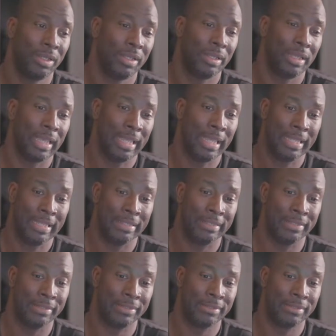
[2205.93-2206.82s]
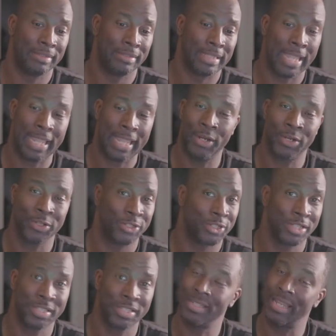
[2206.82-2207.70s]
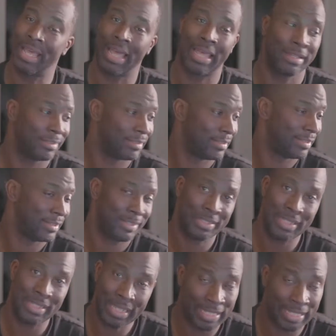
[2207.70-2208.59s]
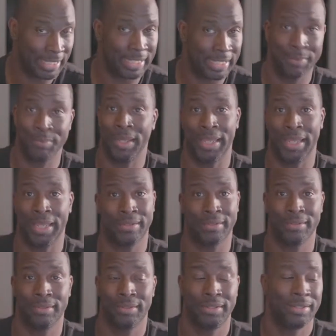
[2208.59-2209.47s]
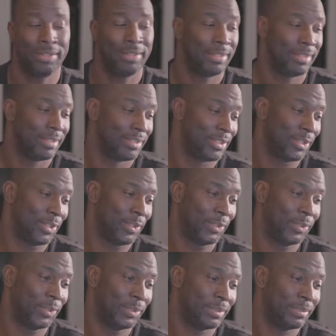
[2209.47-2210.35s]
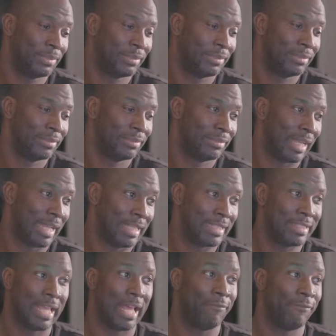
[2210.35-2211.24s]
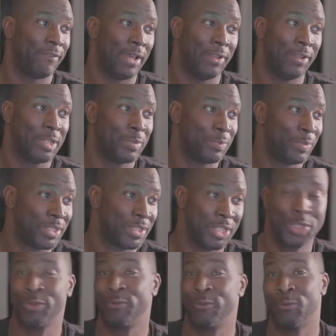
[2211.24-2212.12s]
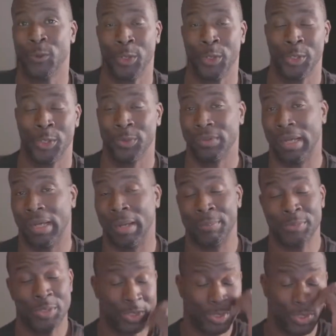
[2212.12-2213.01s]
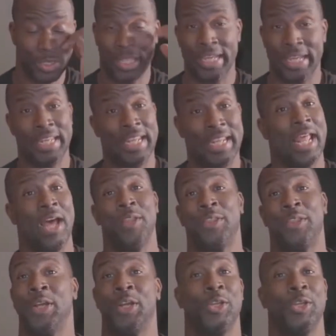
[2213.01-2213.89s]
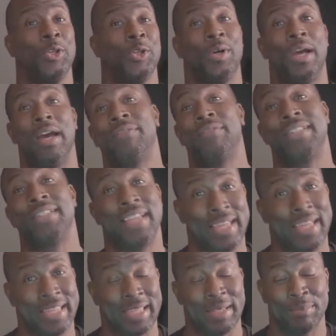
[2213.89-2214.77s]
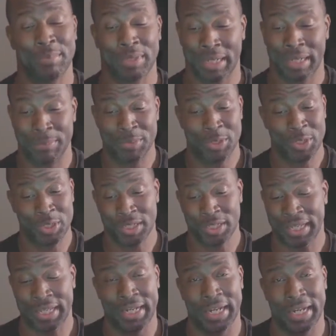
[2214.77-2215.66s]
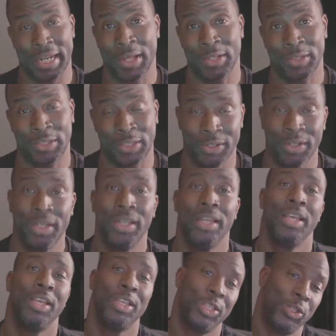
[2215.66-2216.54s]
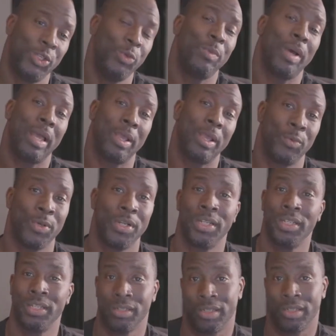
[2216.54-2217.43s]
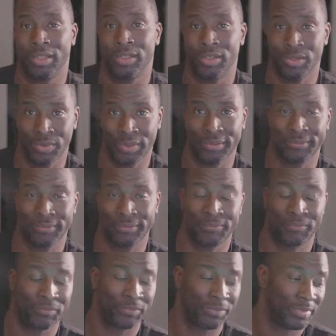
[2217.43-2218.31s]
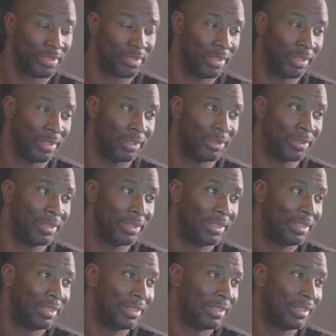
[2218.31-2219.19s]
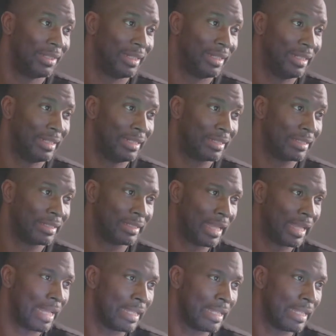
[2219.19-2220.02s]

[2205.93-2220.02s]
And they are just not seeing it, man. So I, I found this position for you. I'm just laying it out there. You don't have to take it, but I'm just laying it out there. You might want to look into it, you know, because uh,